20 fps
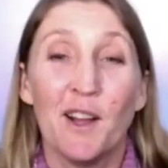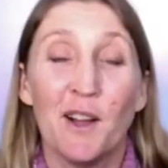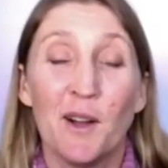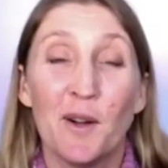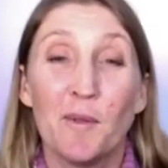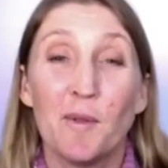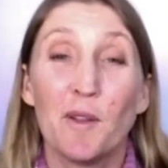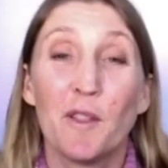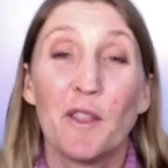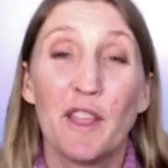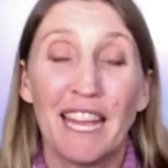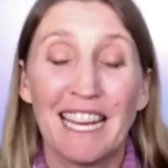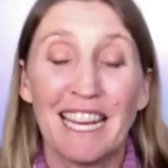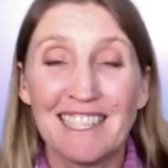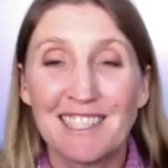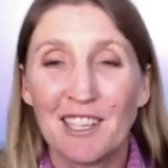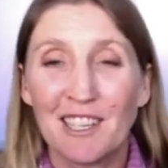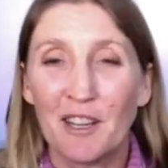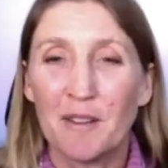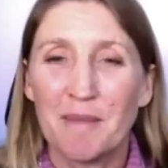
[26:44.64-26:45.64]
Well, thanks
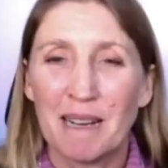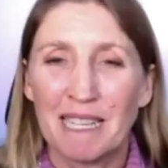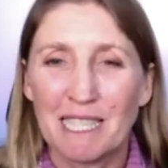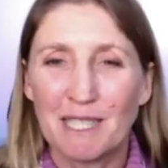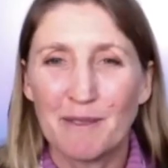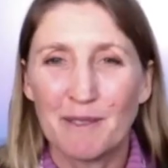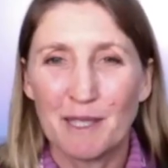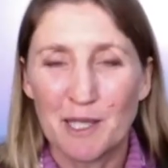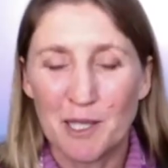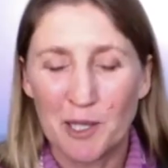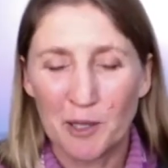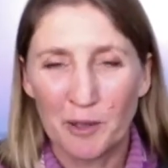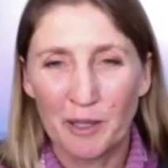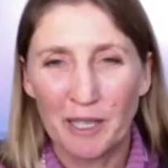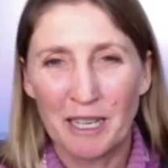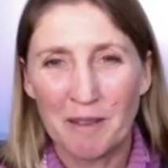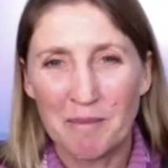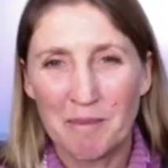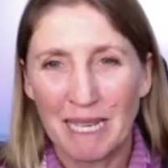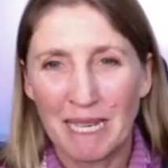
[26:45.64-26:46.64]
so much for
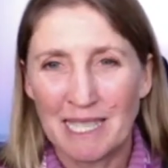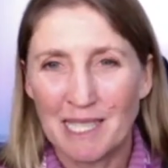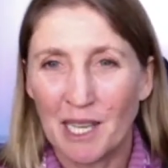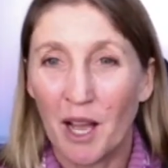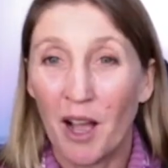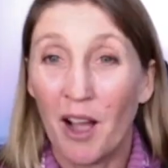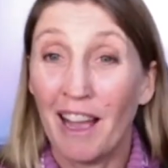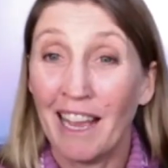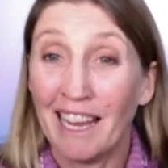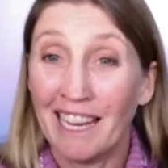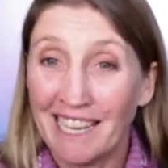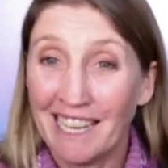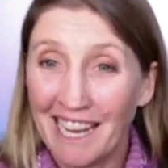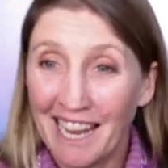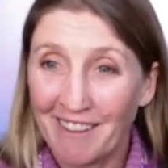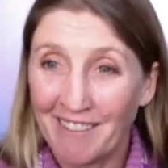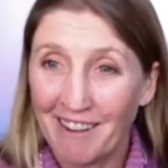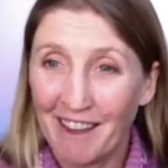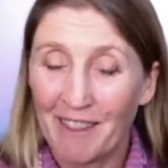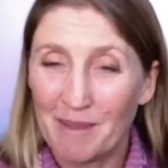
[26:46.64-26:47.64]
joining me, Di, and our
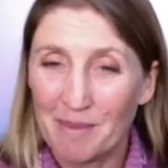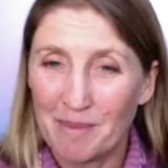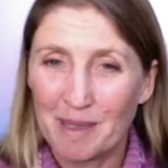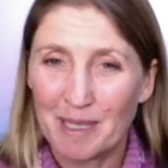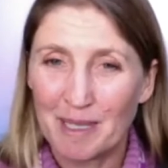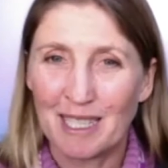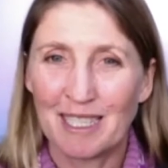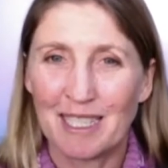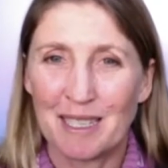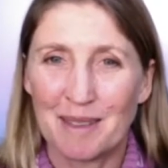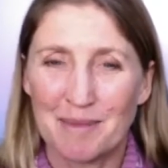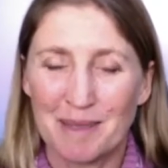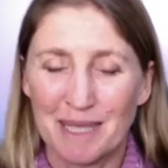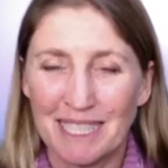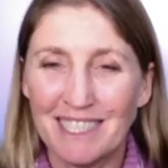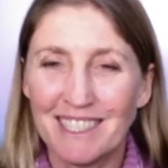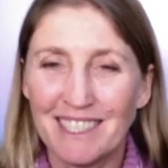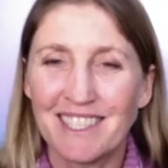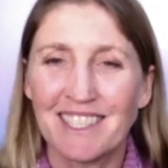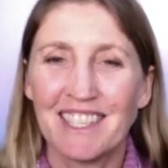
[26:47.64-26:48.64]
other
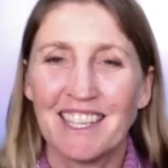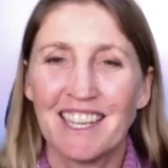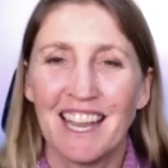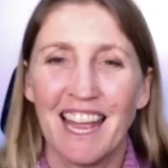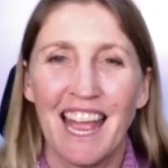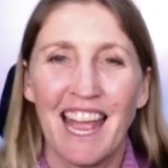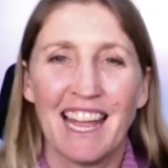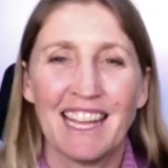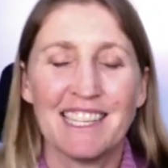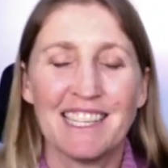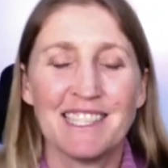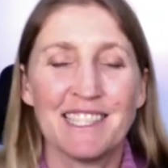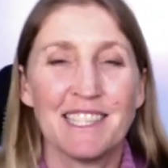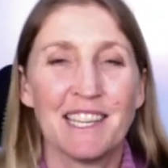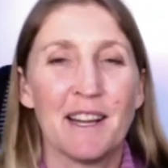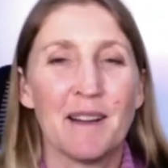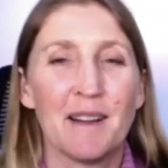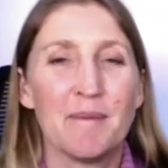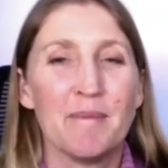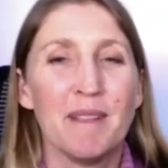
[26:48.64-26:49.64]
participants. And
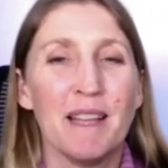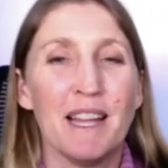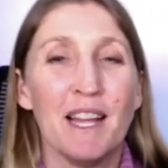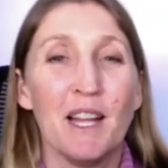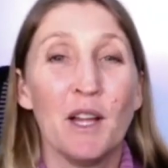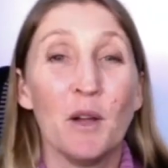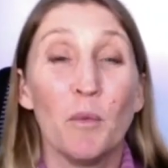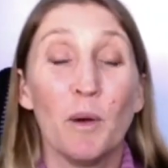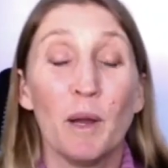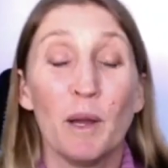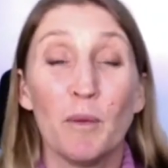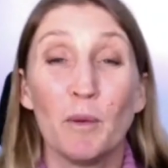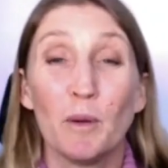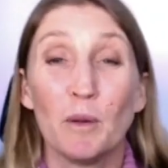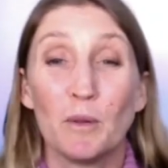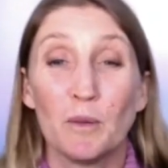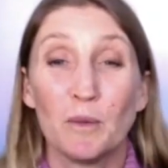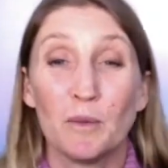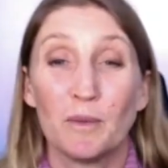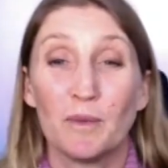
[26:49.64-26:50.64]

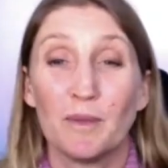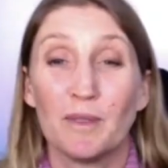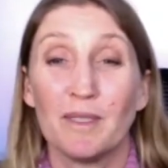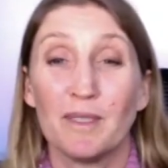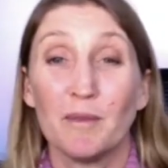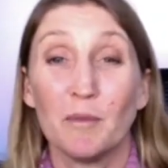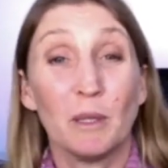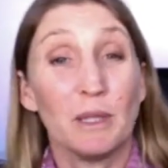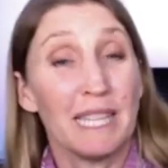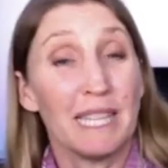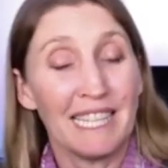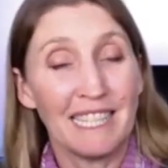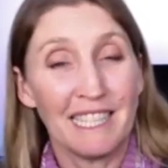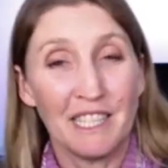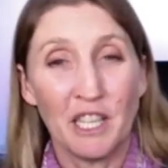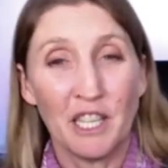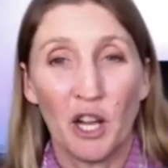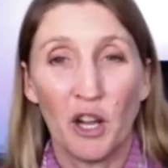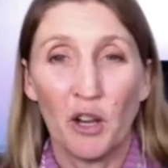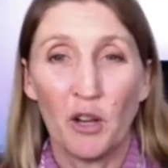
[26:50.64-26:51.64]
we'll let you
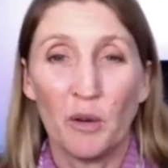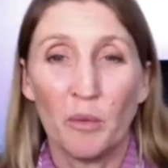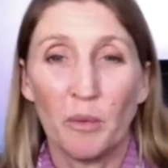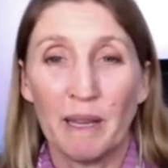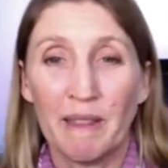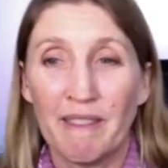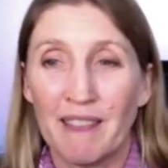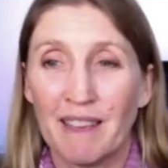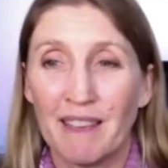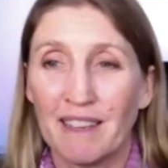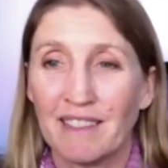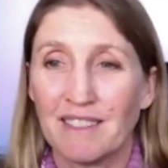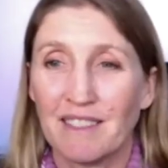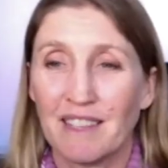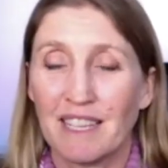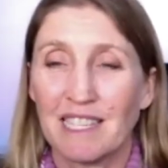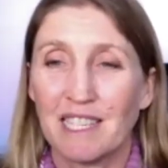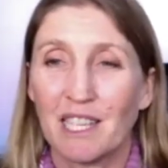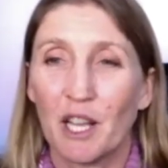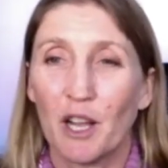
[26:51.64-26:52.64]
know when
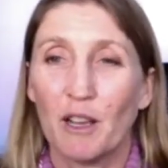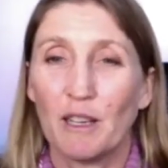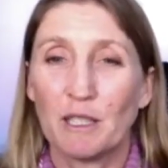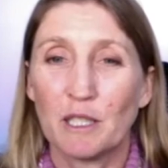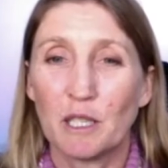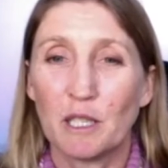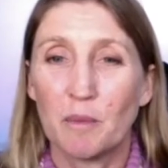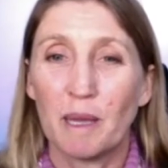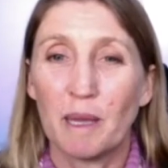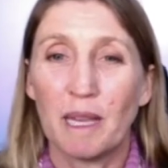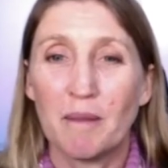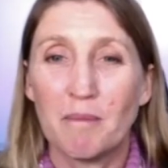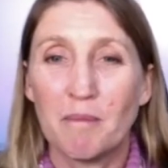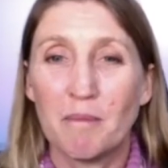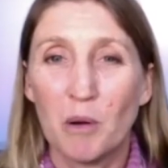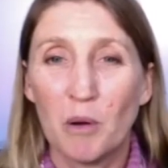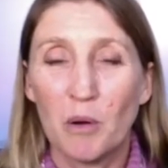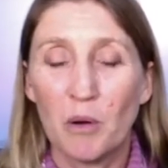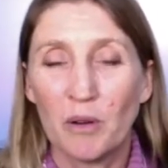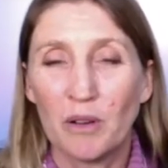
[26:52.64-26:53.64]
there's going to be
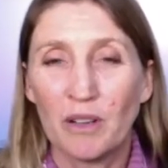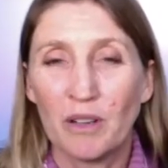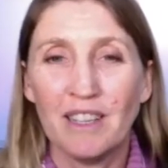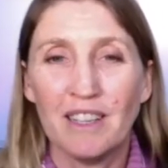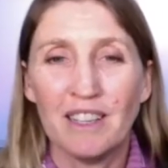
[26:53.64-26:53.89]
more